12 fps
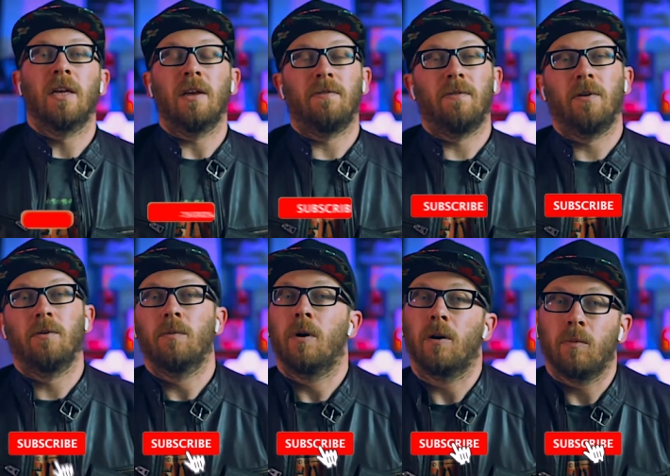If
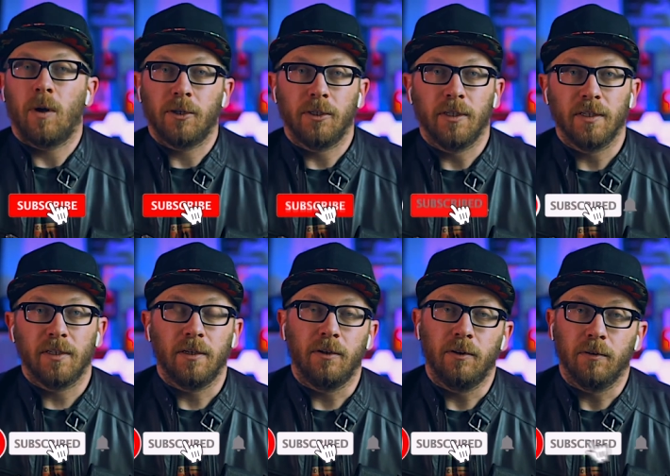you are watching this
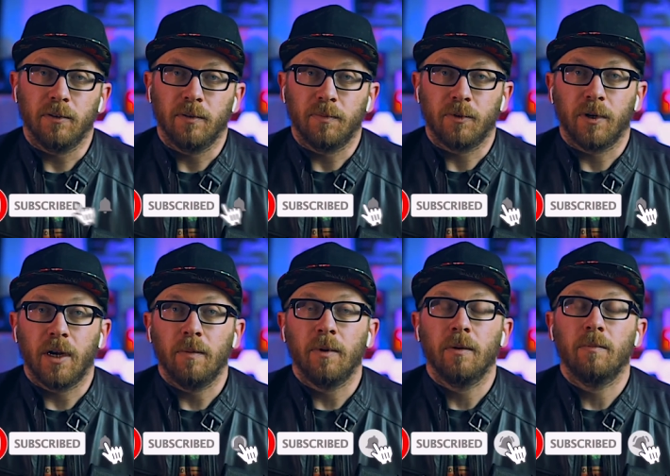and you don't
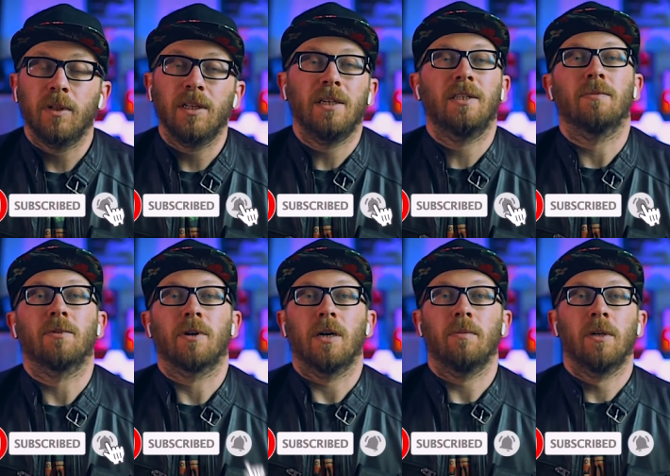subscribe, please
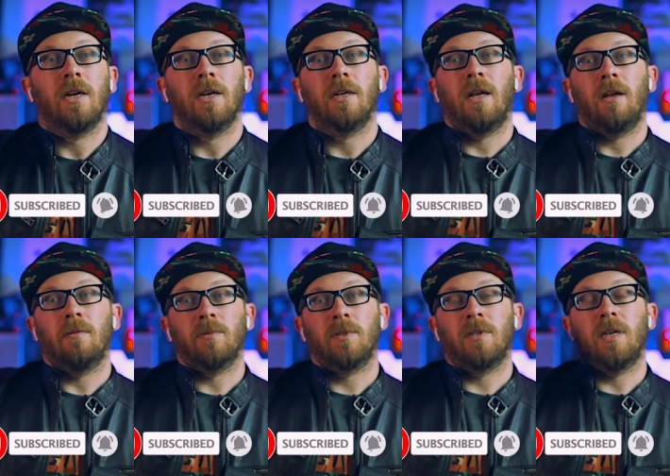subscribe. It
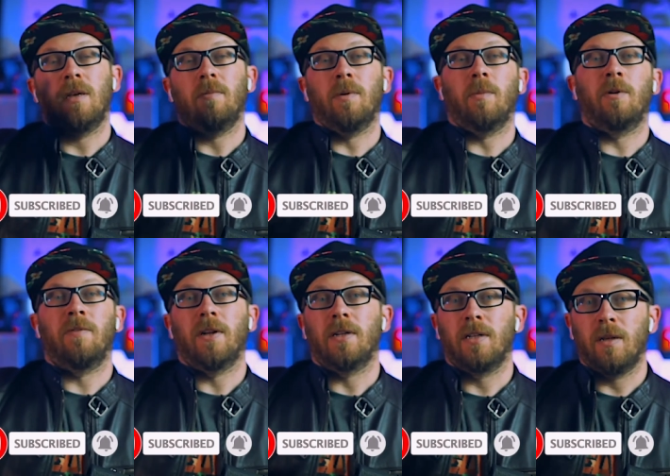helps keep me
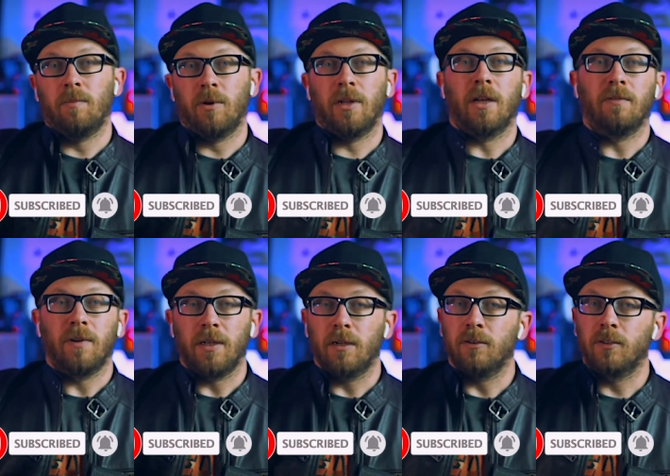motivated to keep putting out
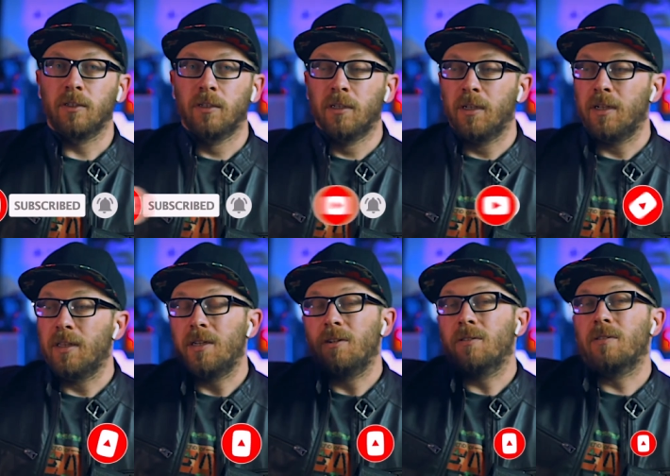videos. And
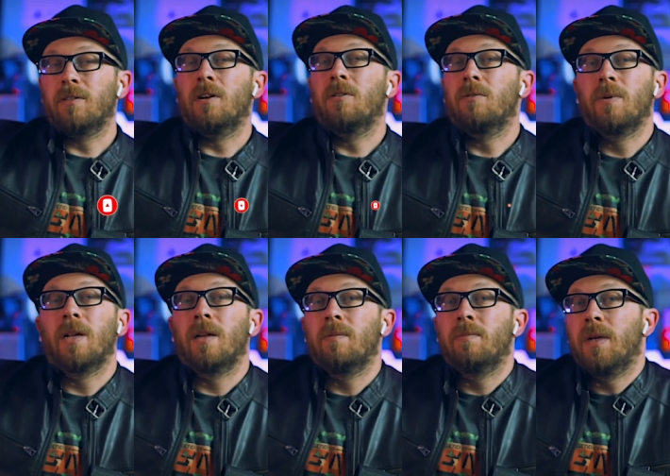then you'll know when
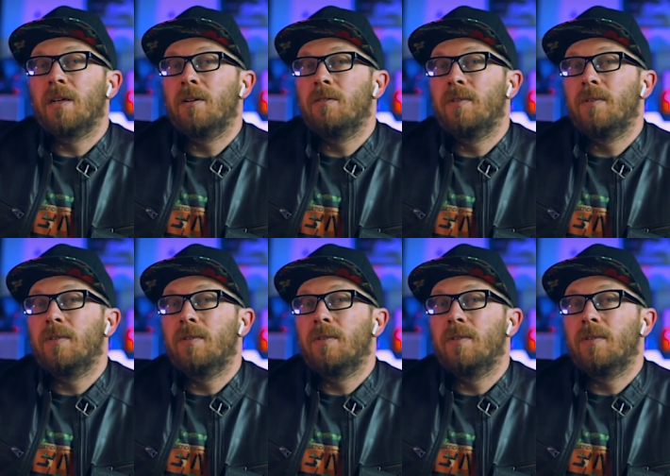I make a new